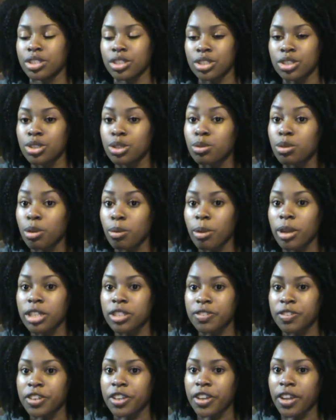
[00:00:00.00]
Do what
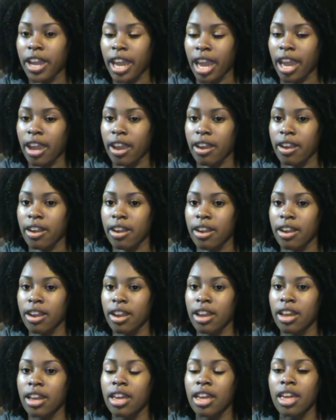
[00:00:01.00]
works for your hair.
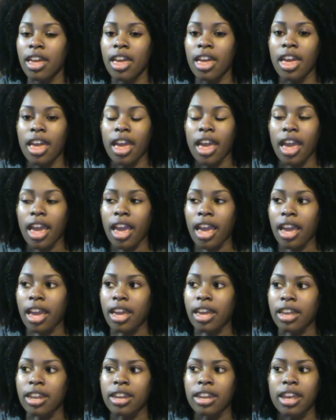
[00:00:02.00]

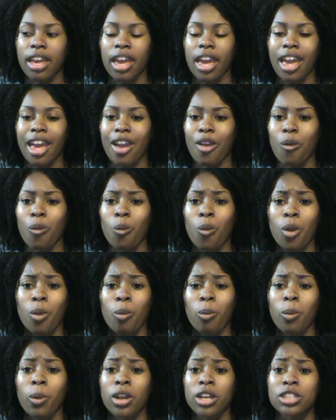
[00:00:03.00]
And what
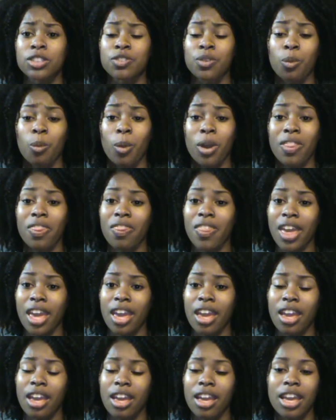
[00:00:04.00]
works for one
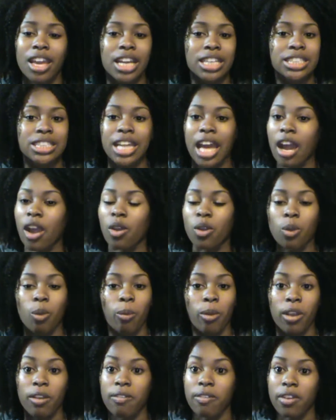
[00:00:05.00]
thing is not going to
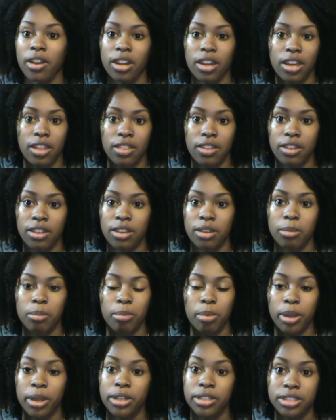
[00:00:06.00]
work for another
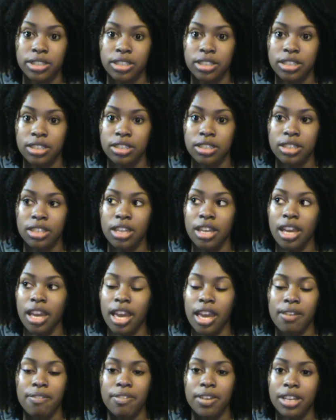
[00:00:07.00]
person.
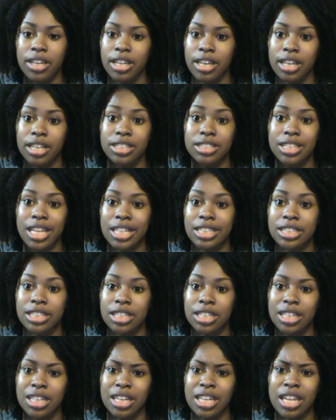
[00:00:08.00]
If it does, that's
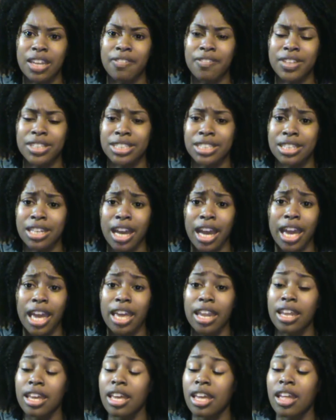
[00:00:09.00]
good. If it's not,
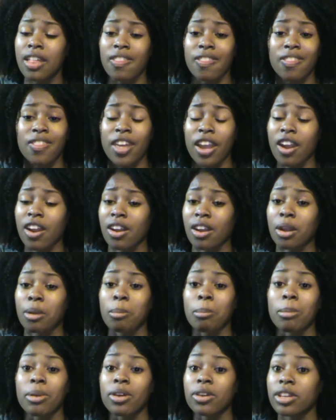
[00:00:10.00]
there are a
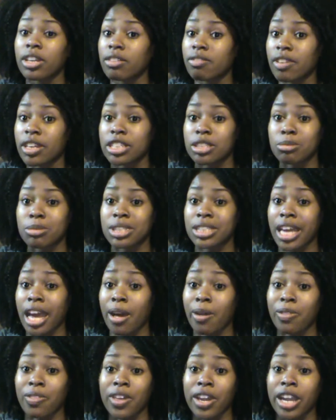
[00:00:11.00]
million regimens
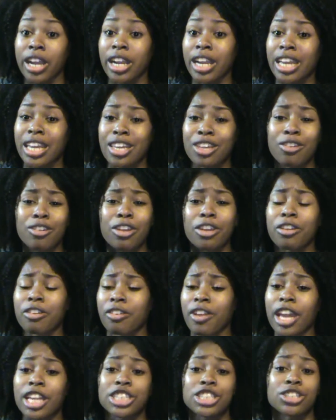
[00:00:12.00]
out there. You can
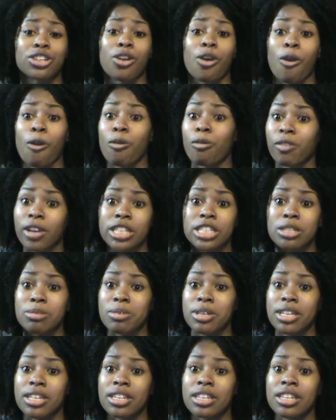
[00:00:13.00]
create your own
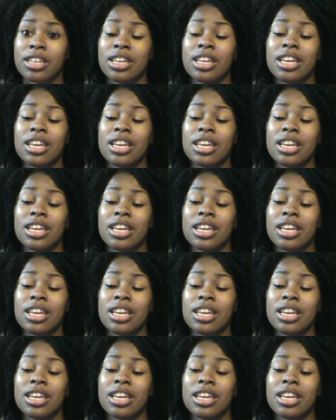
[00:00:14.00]
regimen.